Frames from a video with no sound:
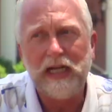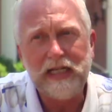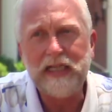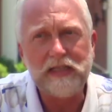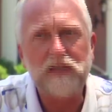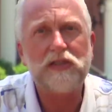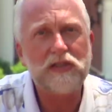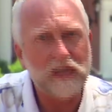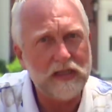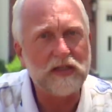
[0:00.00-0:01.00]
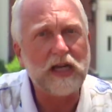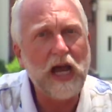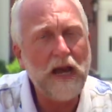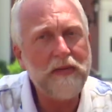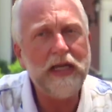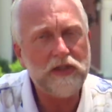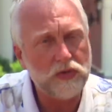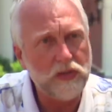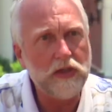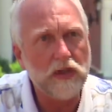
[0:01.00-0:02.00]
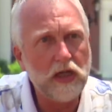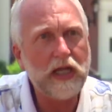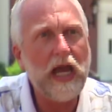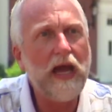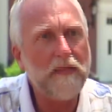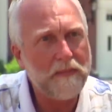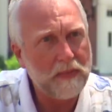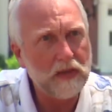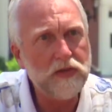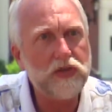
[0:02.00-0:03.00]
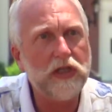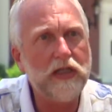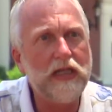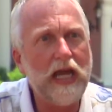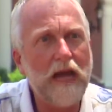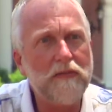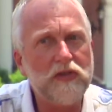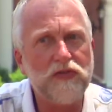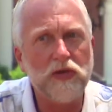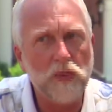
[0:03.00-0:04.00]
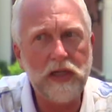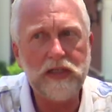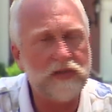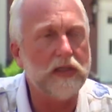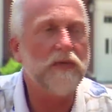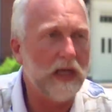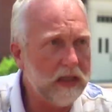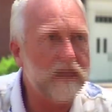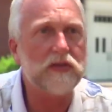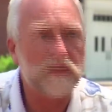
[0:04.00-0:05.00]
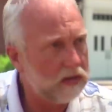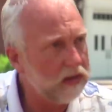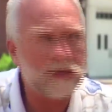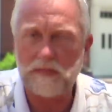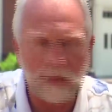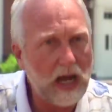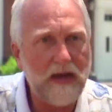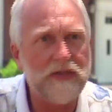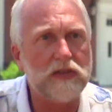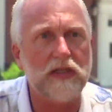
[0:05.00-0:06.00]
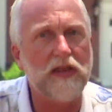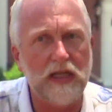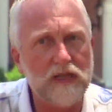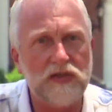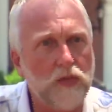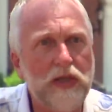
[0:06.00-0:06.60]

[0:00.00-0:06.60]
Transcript: it's a combination. When you look at pollution in the atmosphere, what is it? Well, it's obviously things that